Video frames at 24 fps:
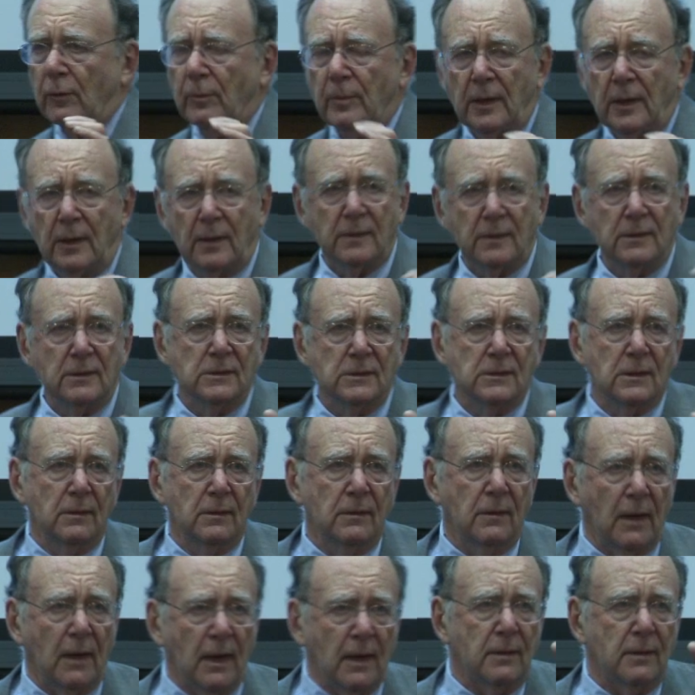means
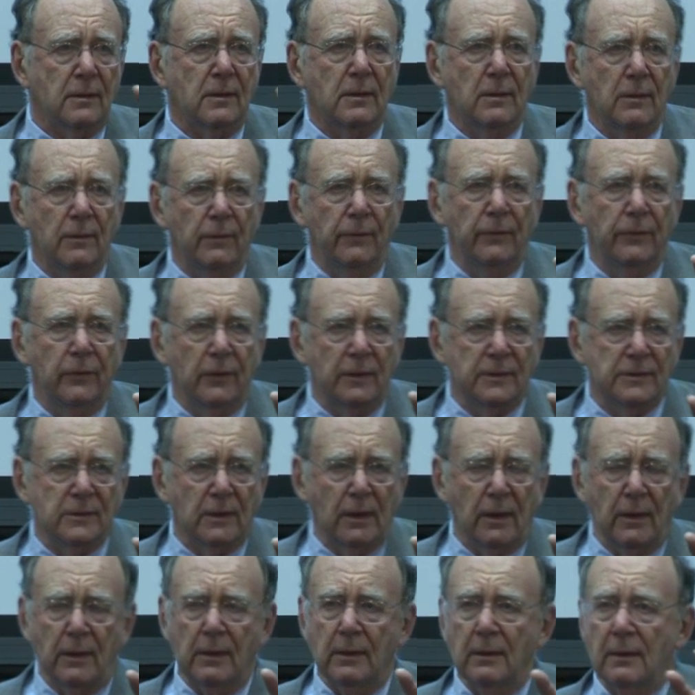that there's
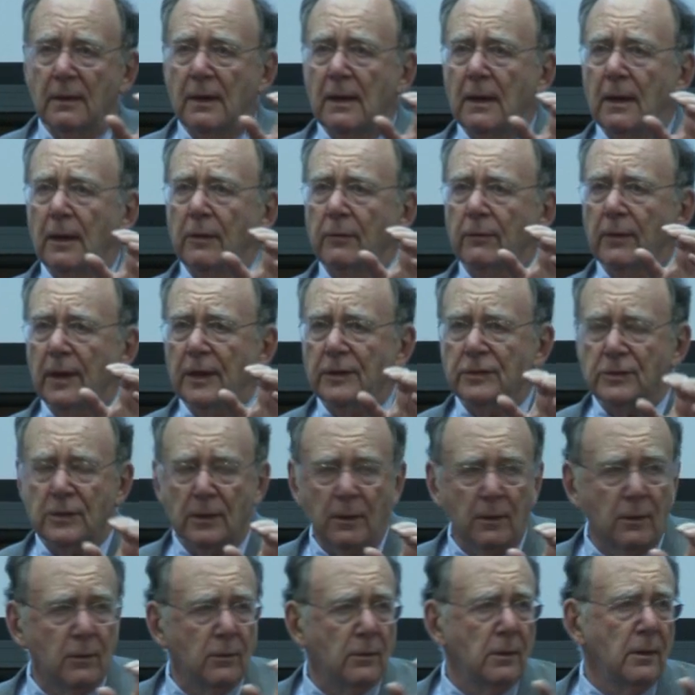a high
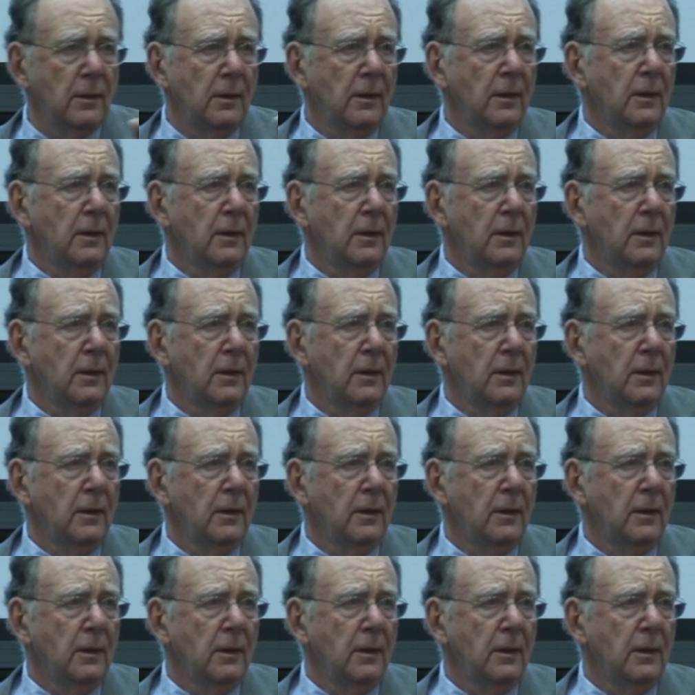ratio